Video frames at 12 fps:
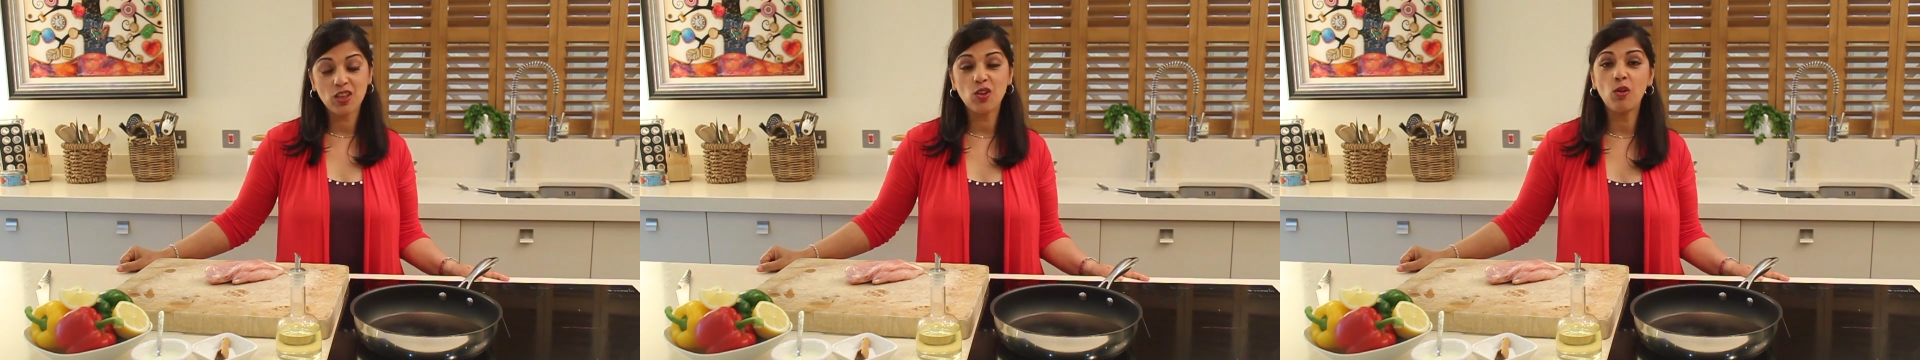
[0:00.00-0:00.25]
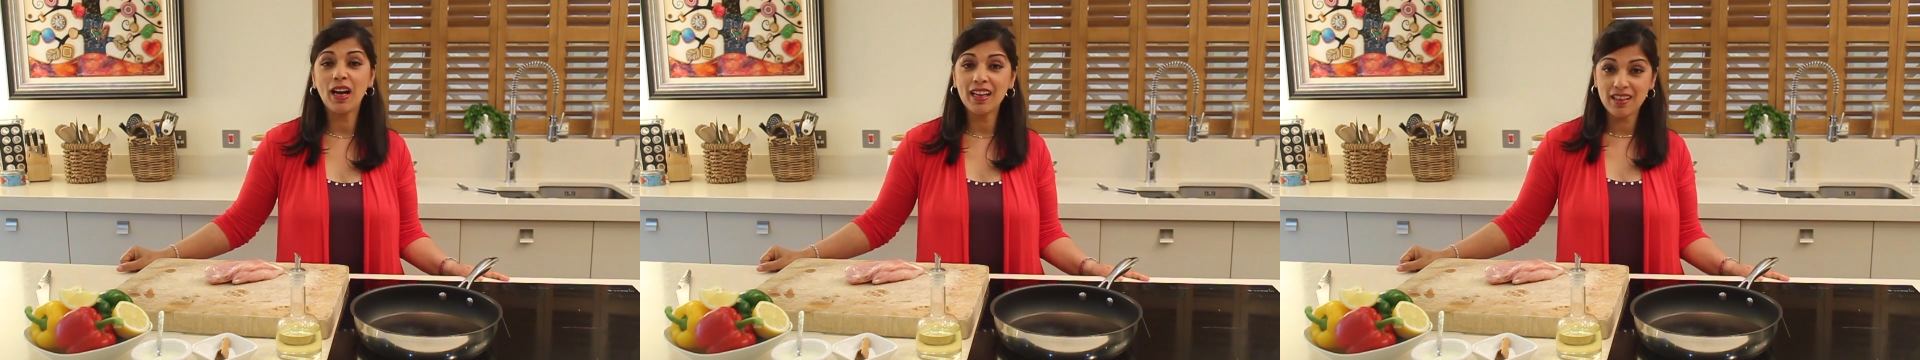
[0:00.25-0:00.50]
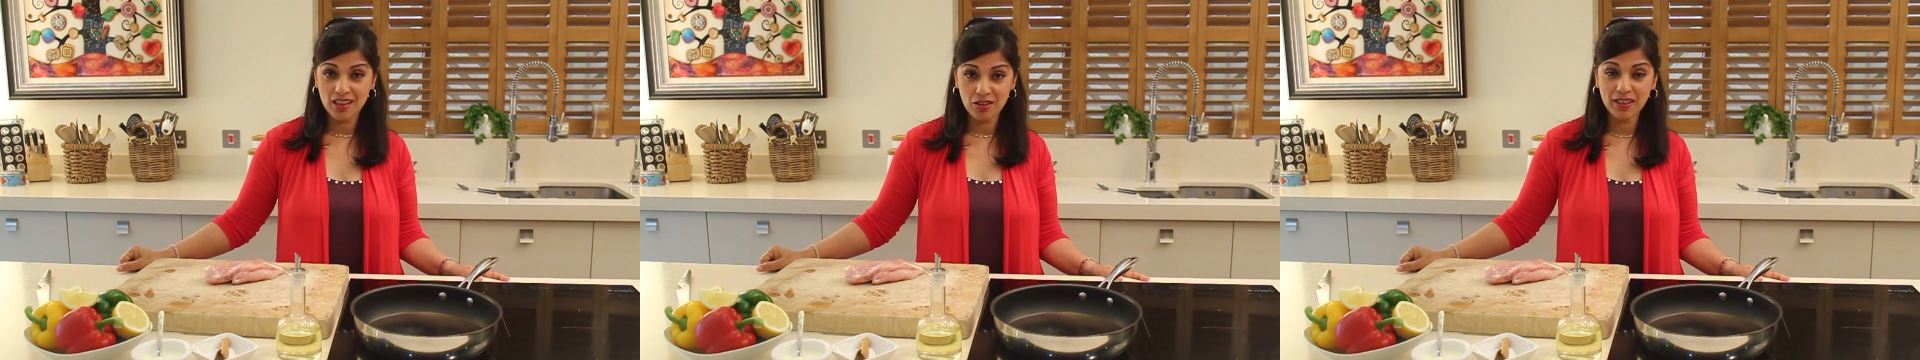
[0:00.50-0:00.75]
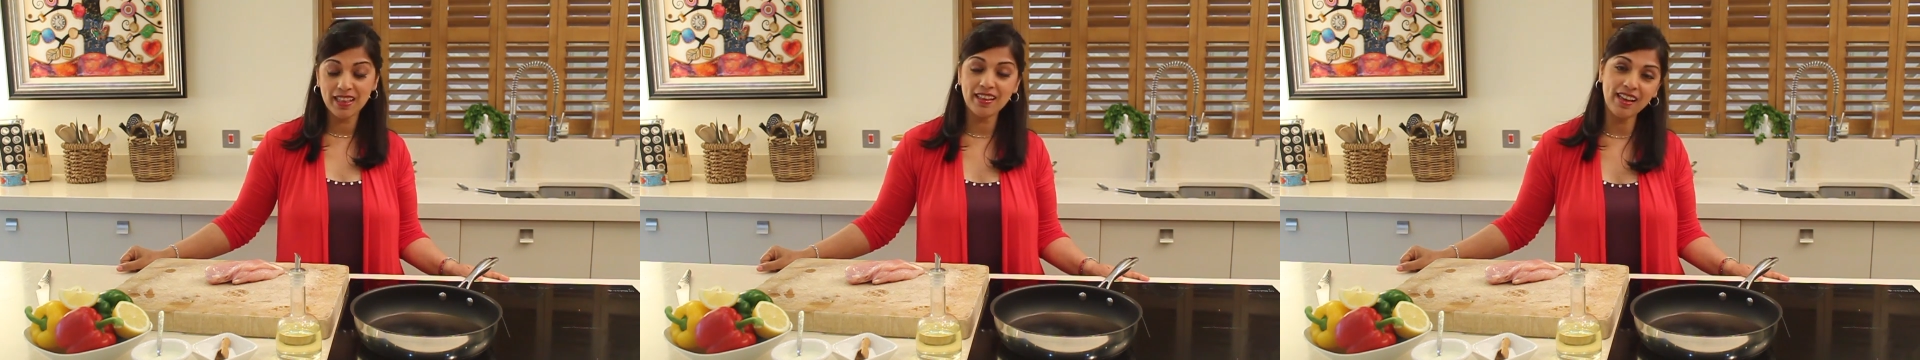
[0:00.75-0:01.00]
quite
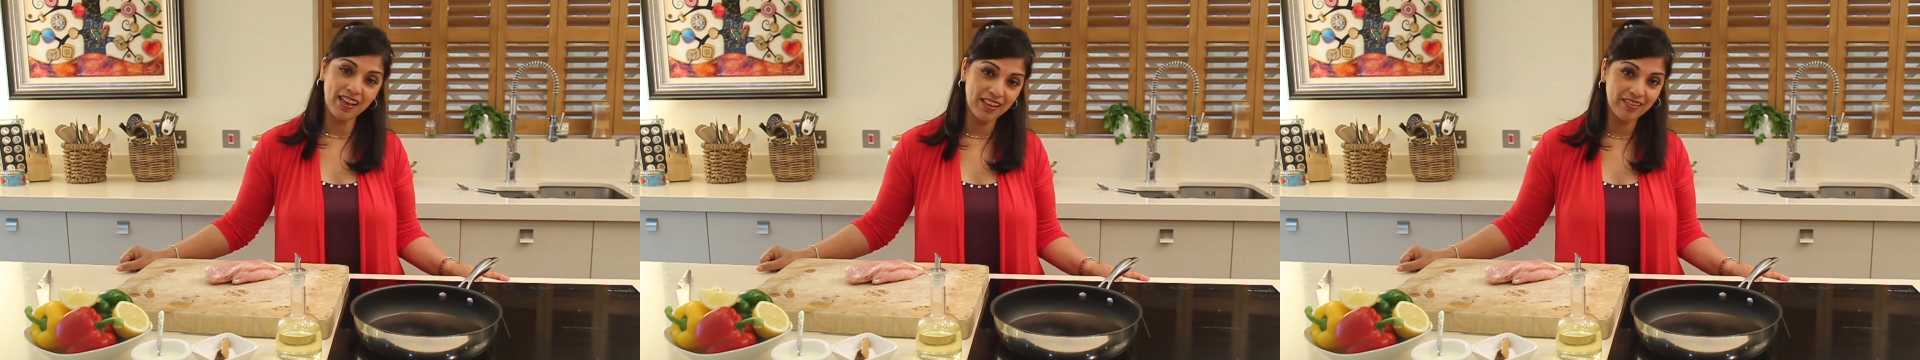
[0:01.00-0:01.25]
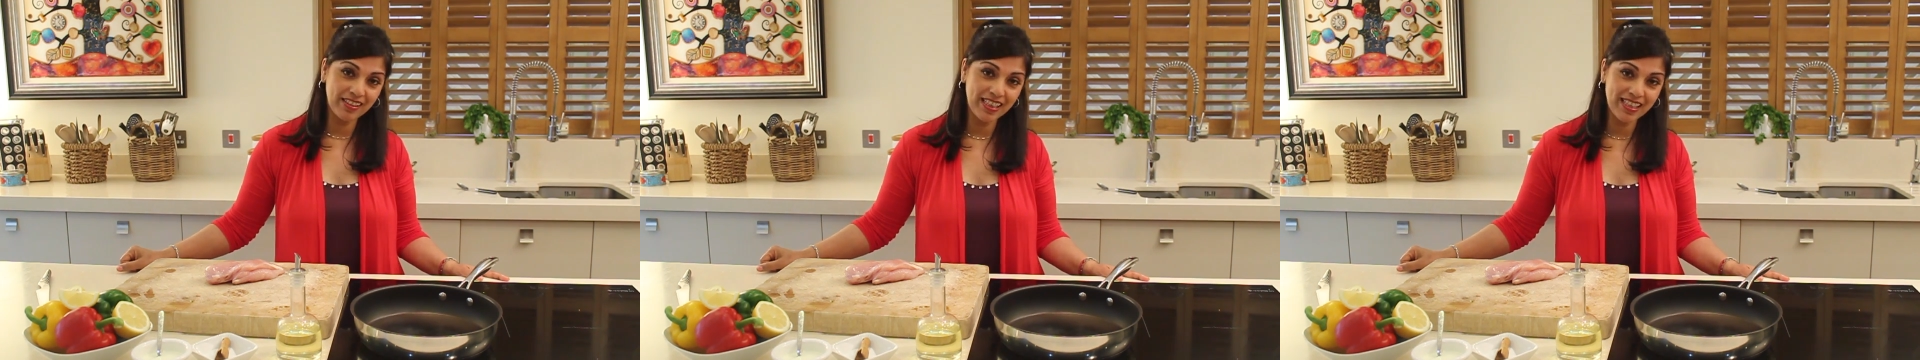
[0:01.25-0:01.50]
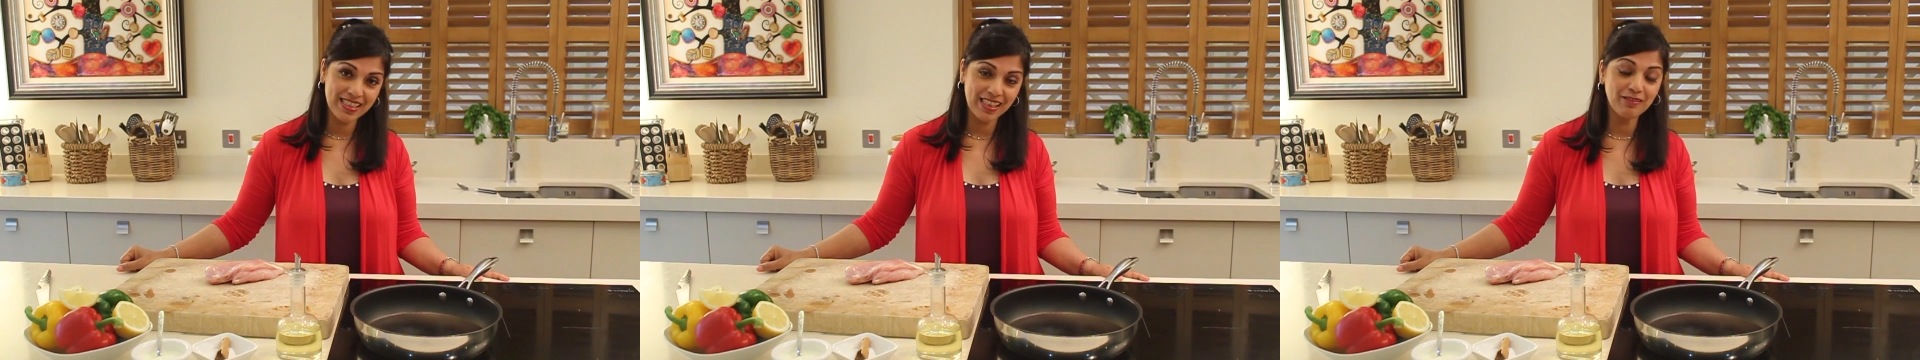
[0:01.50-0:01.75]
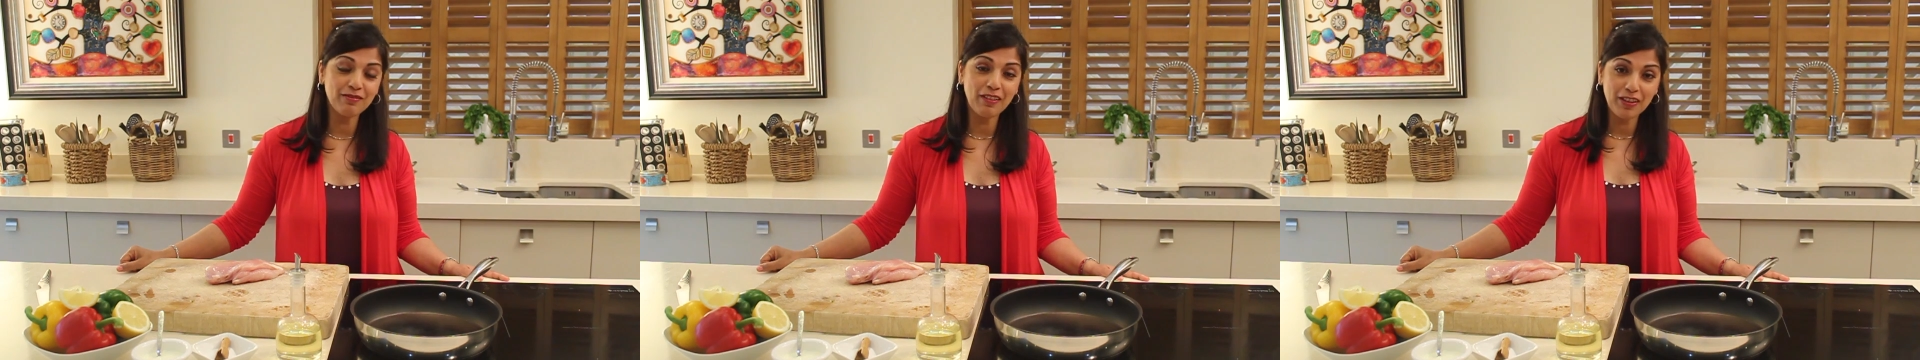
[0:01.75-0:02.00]
low in calories
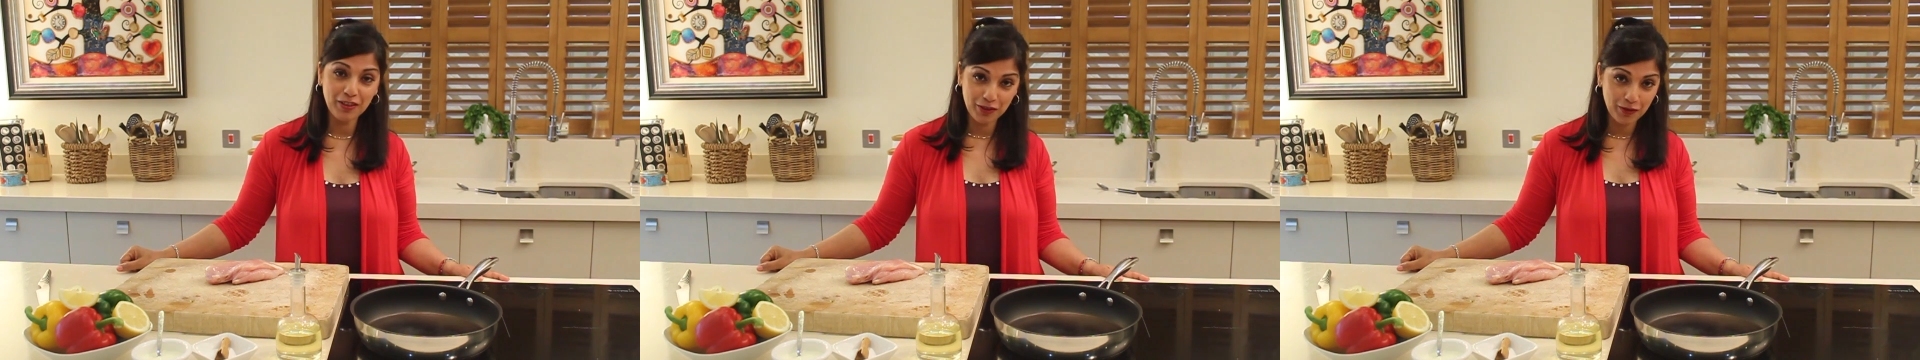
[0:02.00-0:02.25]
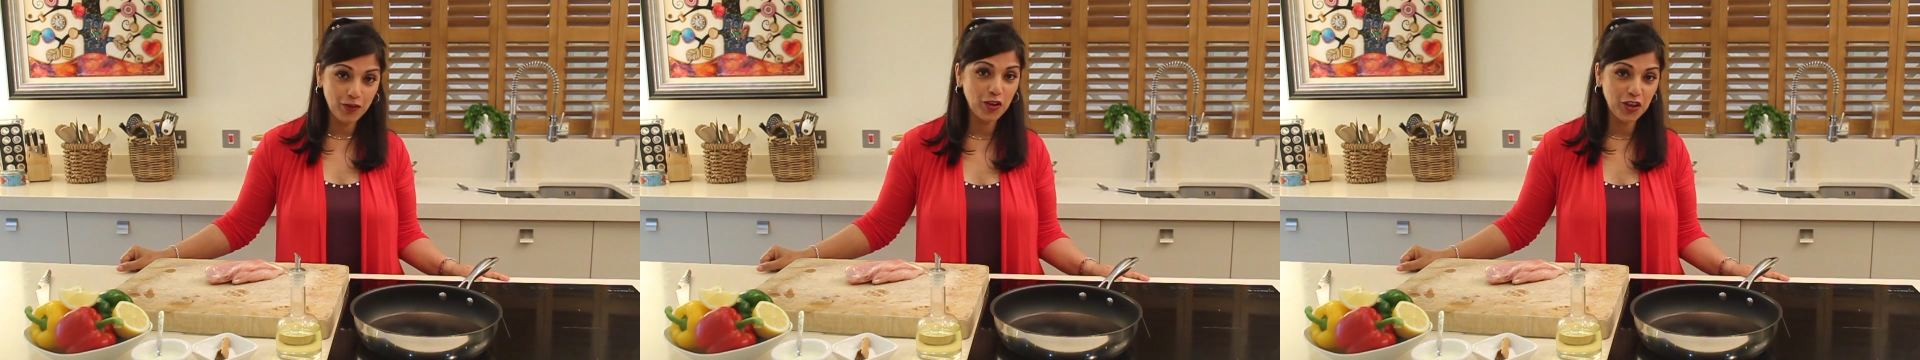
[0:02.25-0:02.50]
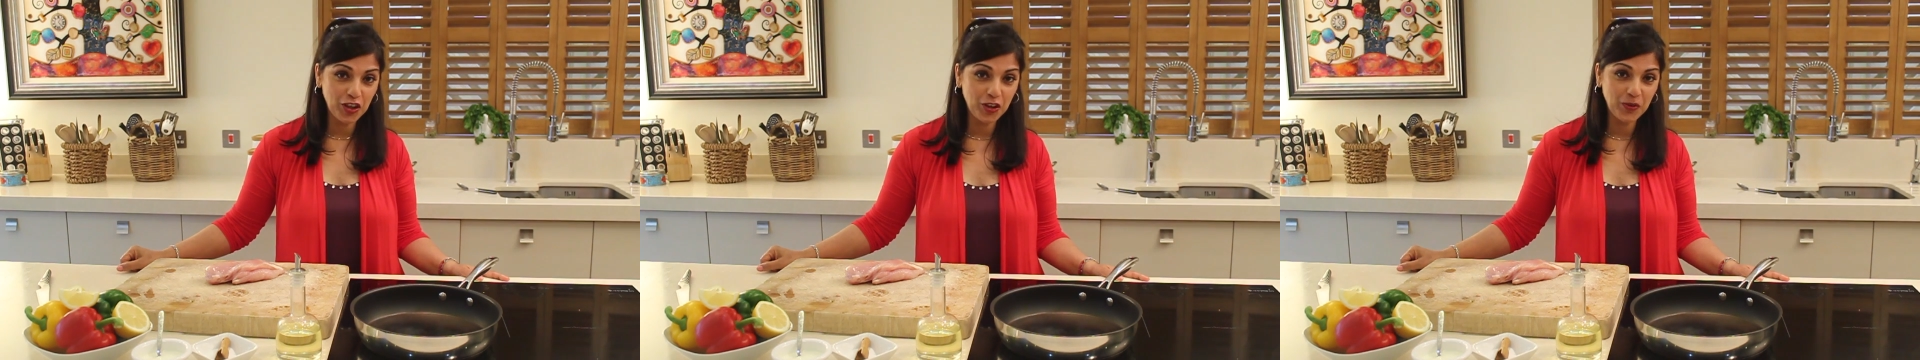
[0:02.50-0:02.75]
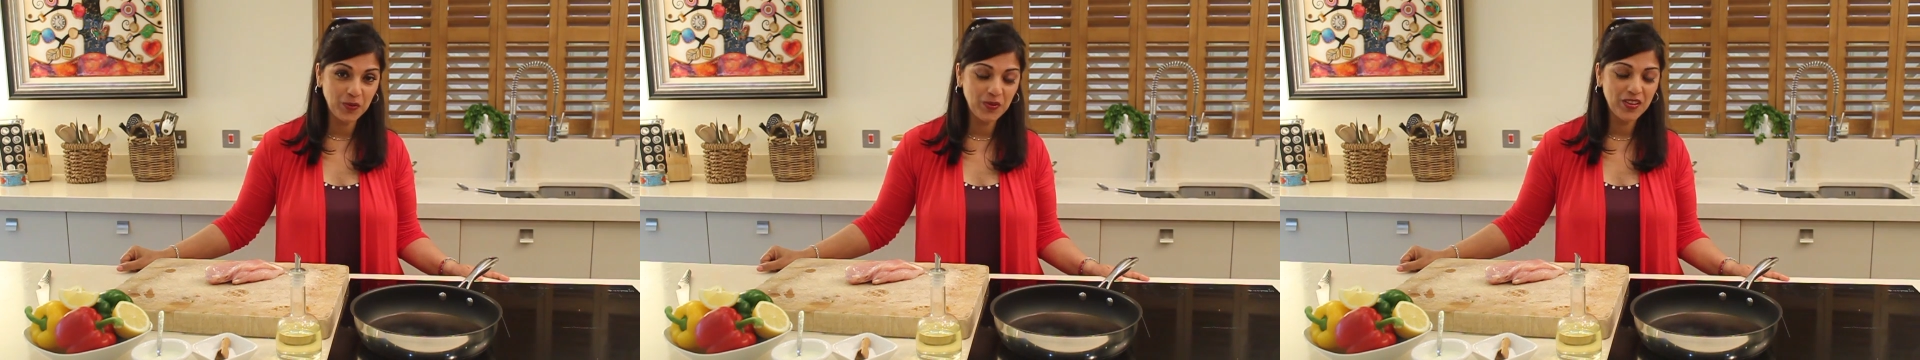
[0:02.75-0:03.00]
and very good for you.